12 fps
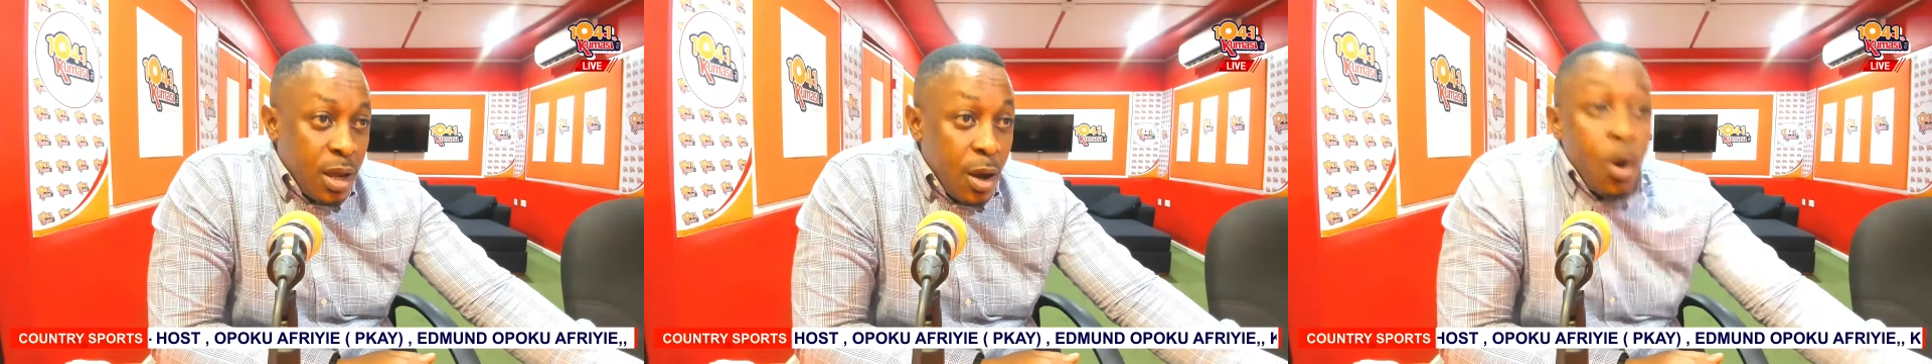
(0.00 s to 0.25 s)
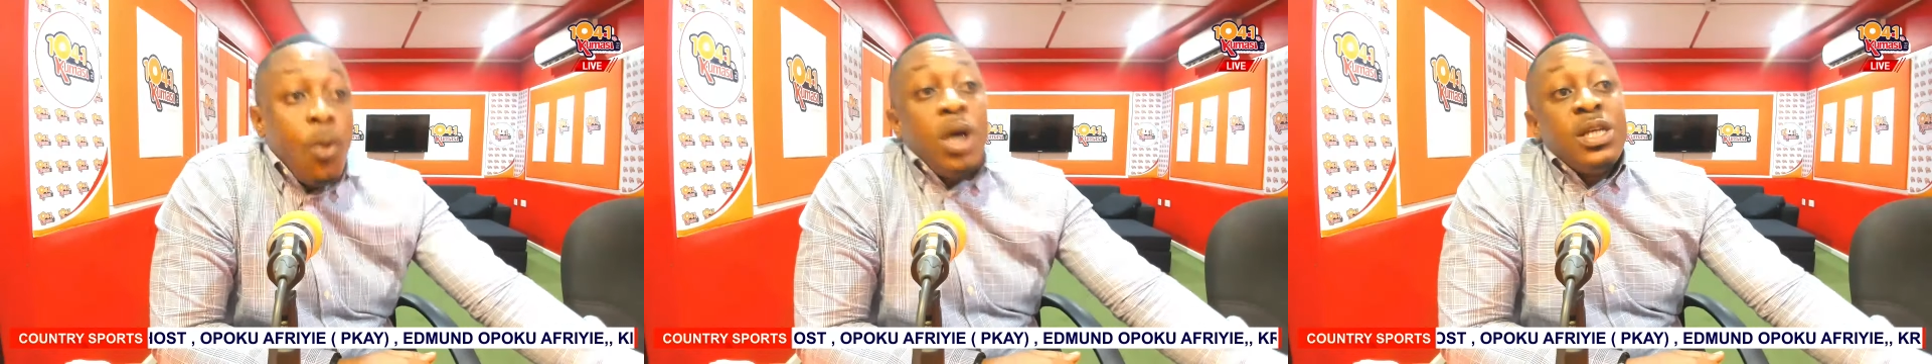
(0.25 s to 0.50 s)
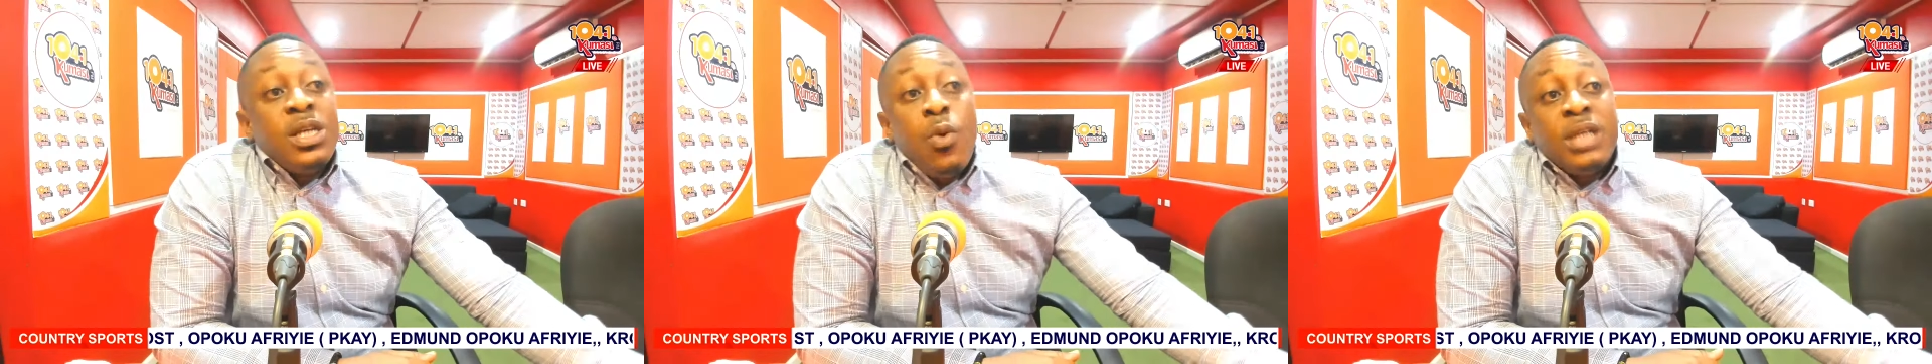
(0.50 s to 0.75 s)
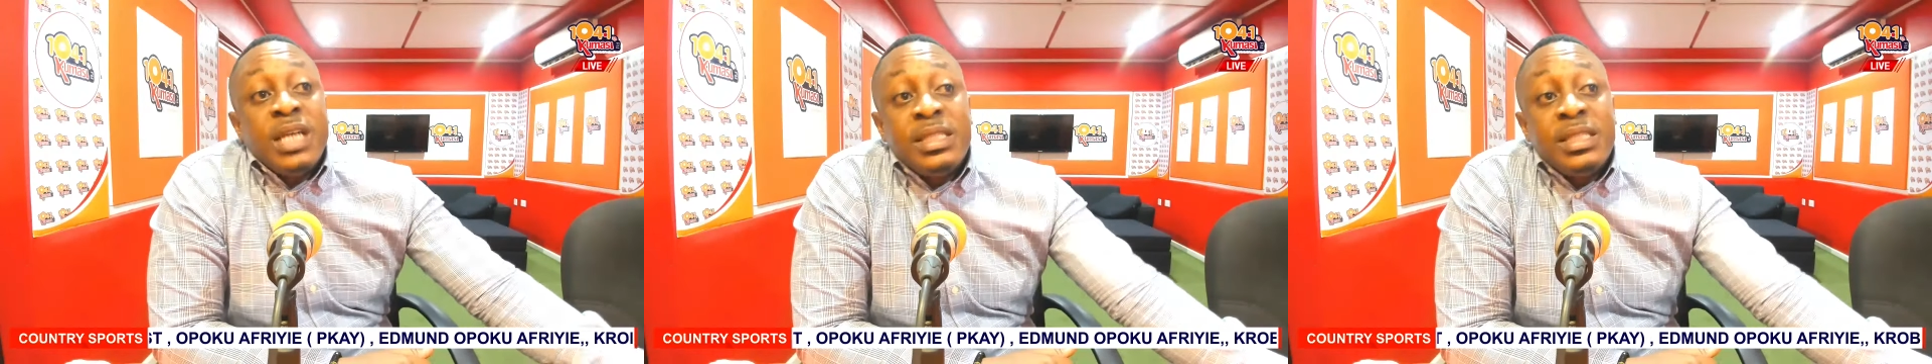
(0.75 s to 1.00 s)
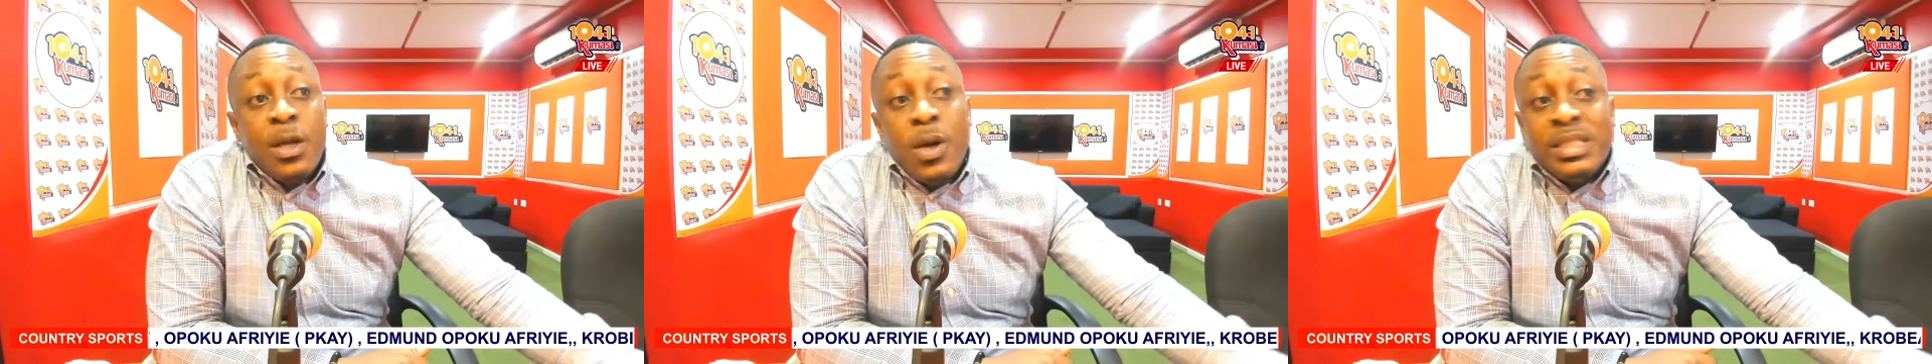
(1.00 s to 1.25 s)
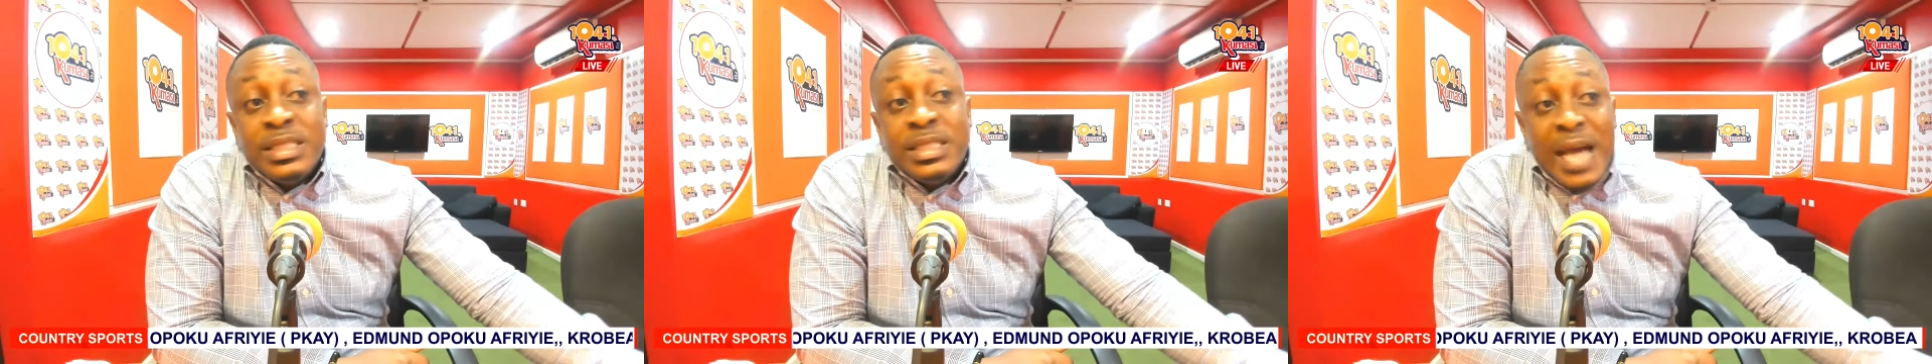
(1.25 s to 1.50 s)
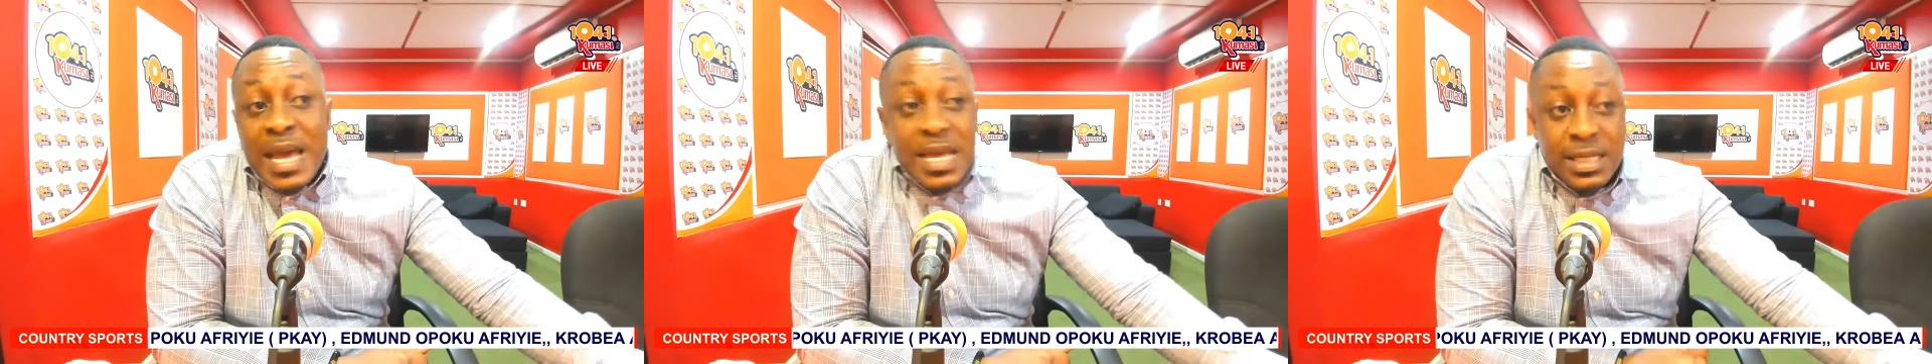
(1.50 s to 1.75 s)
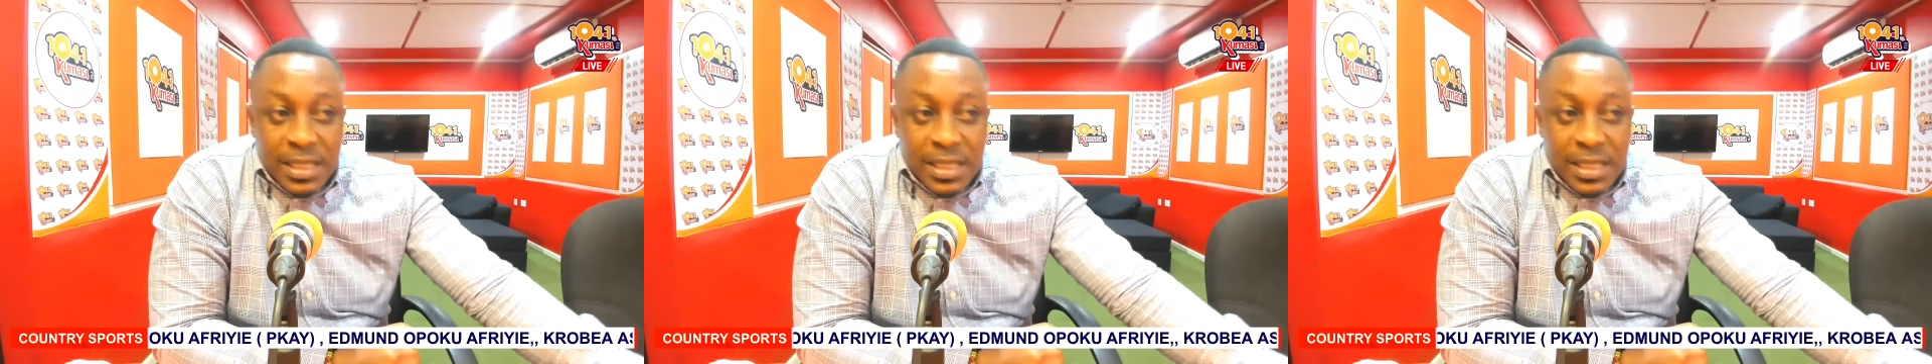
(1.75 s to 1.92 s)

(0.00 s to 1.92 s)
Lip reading: It wasn't that easy.